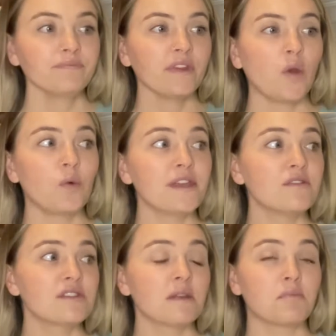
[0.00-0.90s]
we
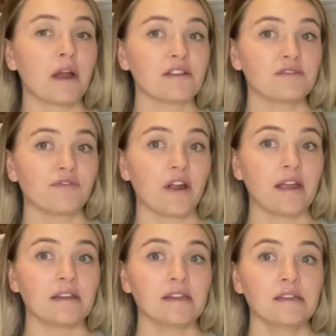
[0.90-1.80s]
used the Breast
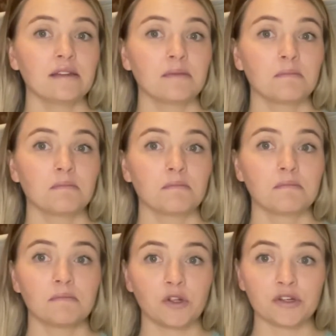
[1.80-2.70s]
Friend
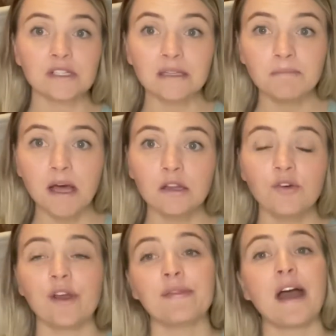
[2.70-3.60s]
nursing pillow,
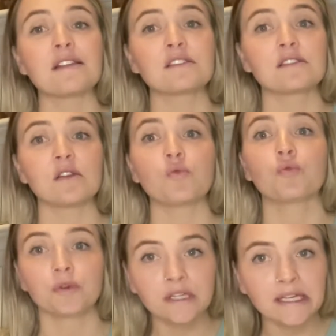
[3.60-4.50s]
and that's
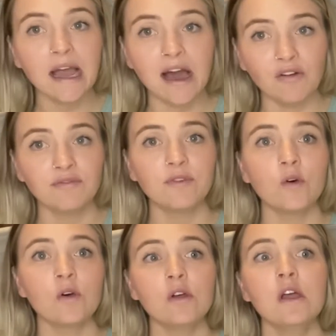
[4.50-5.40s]
really
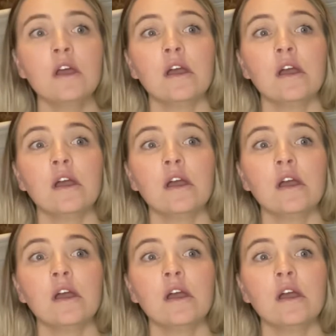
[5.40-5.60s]
helpful.